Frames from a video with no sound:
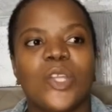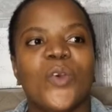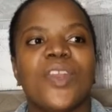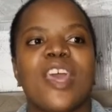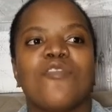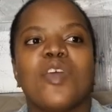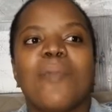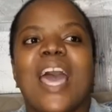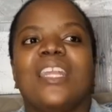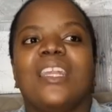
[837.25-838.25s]
don't have
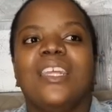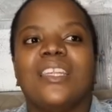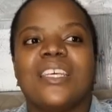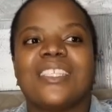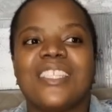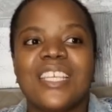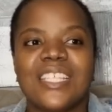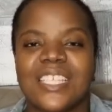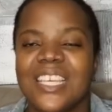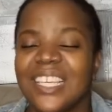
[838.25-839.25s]
them underneath the
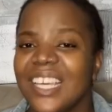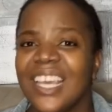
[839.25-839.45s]
seats.